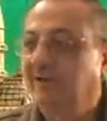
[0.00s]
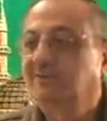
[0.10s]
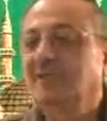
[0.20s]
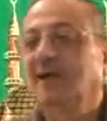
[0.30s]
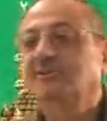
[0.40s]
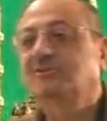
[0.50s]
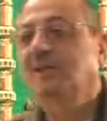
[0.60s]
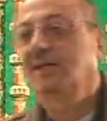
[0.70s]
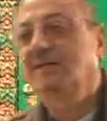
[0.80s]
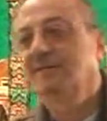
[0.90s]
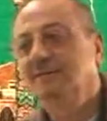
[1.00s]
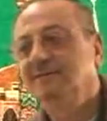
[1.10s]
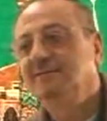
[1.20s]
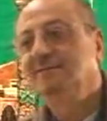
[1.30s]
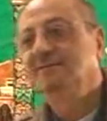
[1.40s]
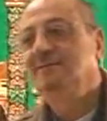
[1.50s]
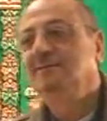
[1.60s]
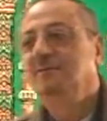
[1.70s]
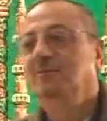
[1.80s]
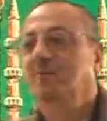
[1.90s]
is the answer?
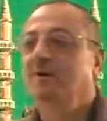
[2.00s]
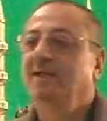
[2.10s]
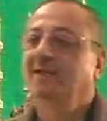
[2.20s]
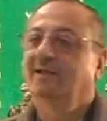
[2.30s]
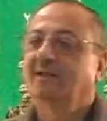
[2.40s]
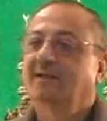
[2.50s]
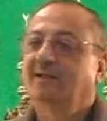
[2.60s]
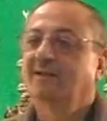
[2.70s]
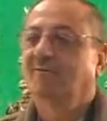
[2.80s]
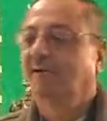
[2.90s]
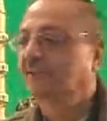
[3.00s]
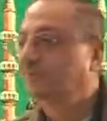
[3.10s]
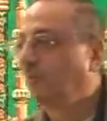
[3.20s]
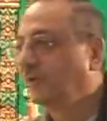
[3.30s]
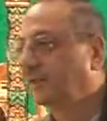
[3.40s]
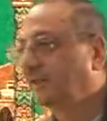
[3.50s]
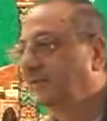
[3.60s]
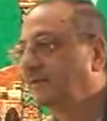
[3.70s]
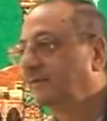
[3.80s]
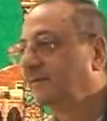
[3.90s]
Munir. What is Munir?
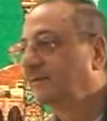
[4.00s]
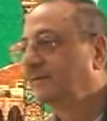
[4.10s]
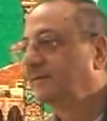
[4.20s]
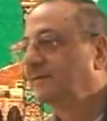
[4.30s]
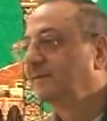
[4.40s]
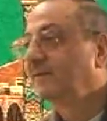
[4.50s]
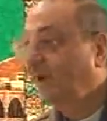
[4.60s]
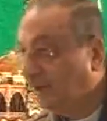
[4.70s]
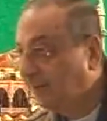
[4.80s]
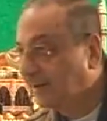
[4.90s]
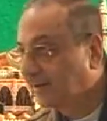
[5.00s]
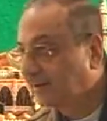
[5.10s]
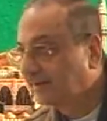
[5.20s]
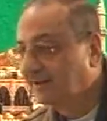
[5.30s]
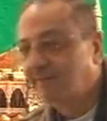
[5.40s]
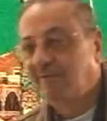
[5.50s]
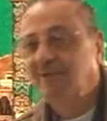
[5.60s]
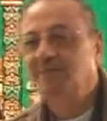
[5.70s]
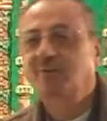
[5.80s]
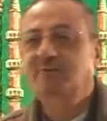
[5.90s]
Khabar. Where is
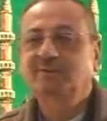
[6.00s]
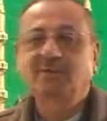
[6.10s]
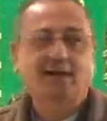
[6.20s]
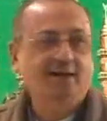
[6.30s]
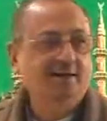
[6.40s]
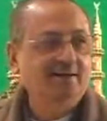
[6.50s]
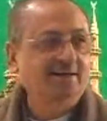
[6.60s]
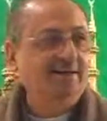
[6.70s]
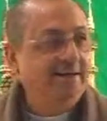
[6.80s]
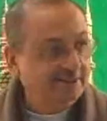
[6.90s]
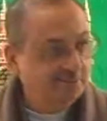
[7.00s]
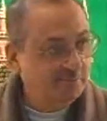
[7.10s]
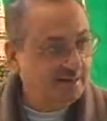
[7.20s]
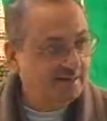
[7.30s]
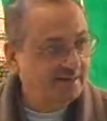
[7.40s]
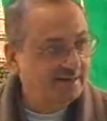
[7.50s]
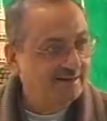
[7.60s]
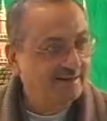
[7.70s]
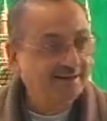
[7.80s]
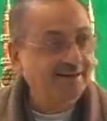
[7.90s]
mubtada? Ismi
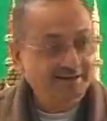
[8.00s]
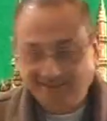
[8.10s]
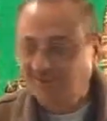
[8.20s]
is